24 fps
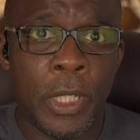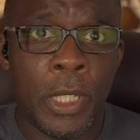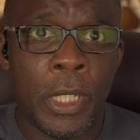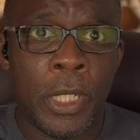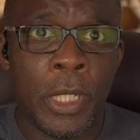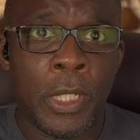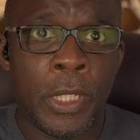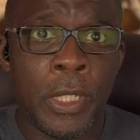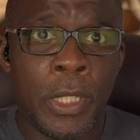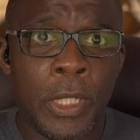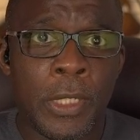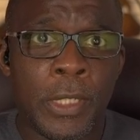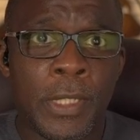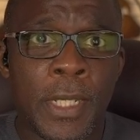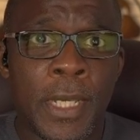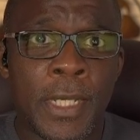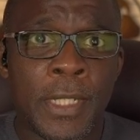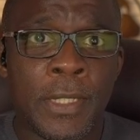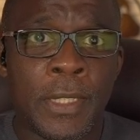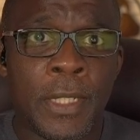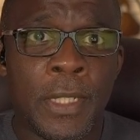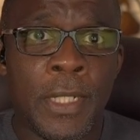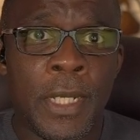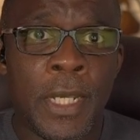This has
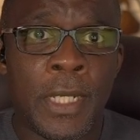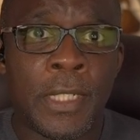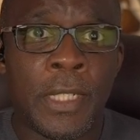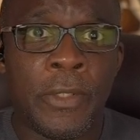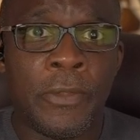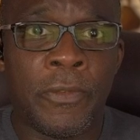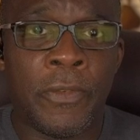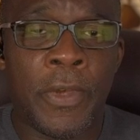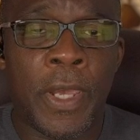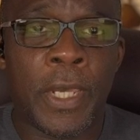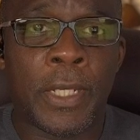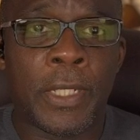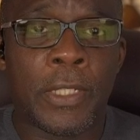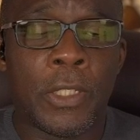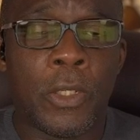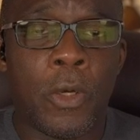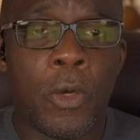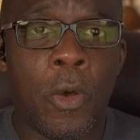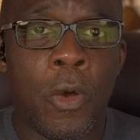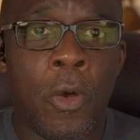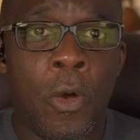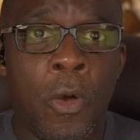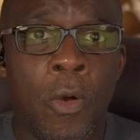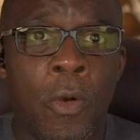the net effect
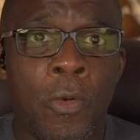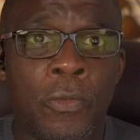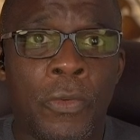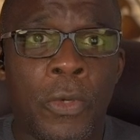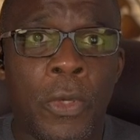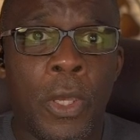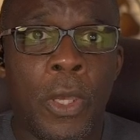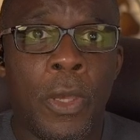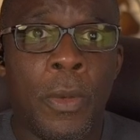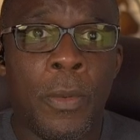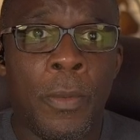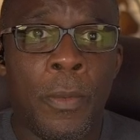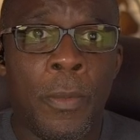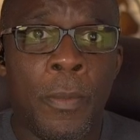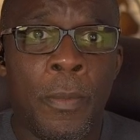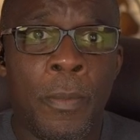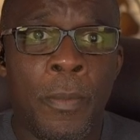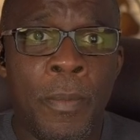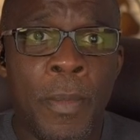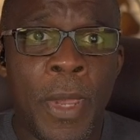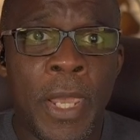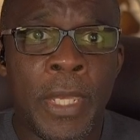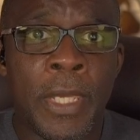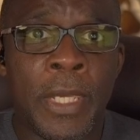of
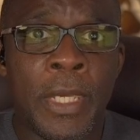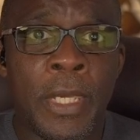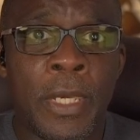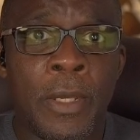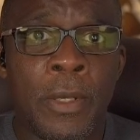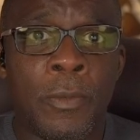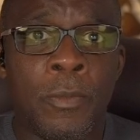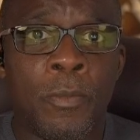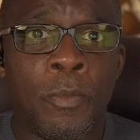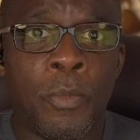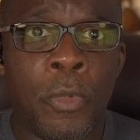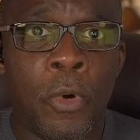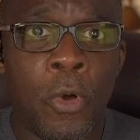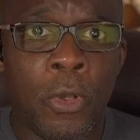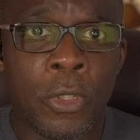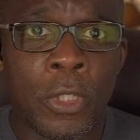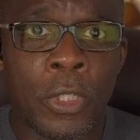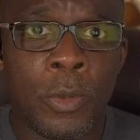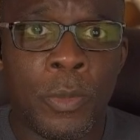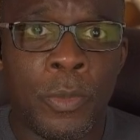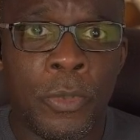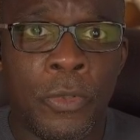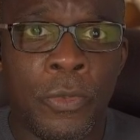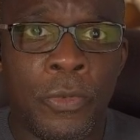making it
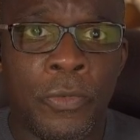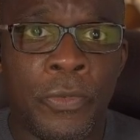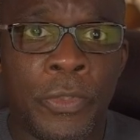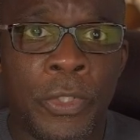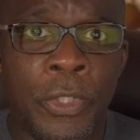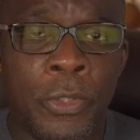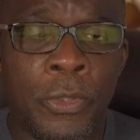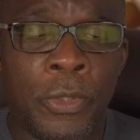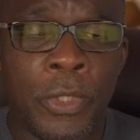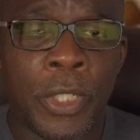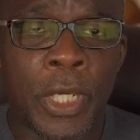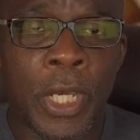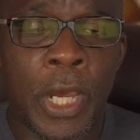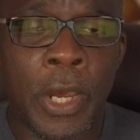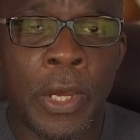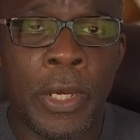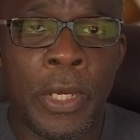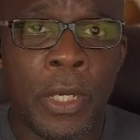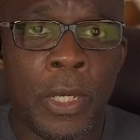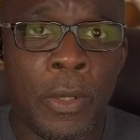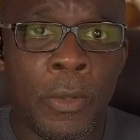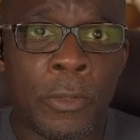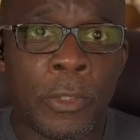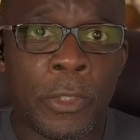possible for you to carry
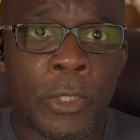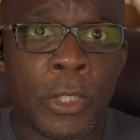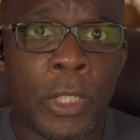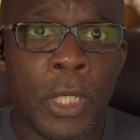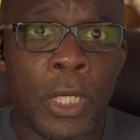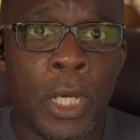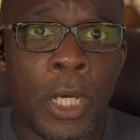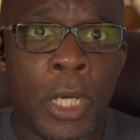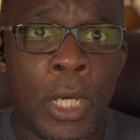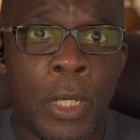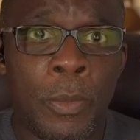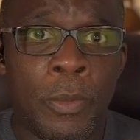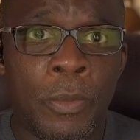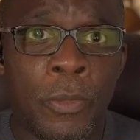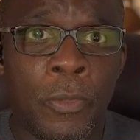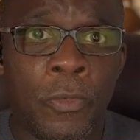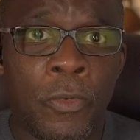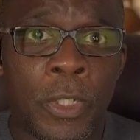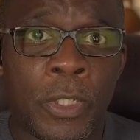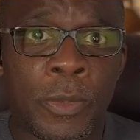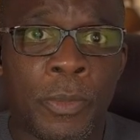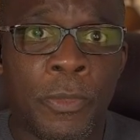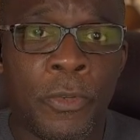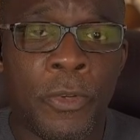out
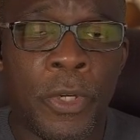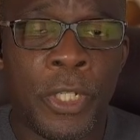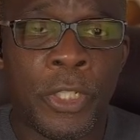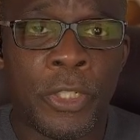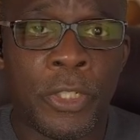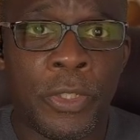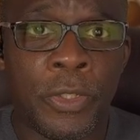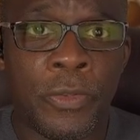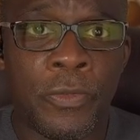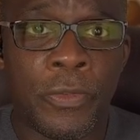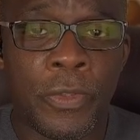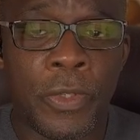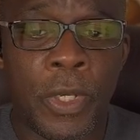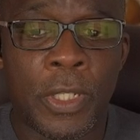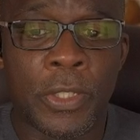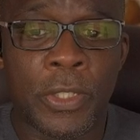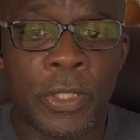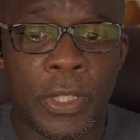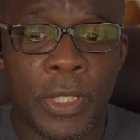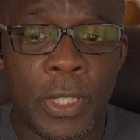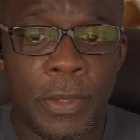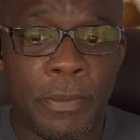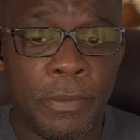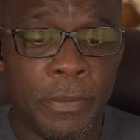respiration
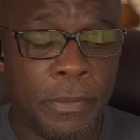faster.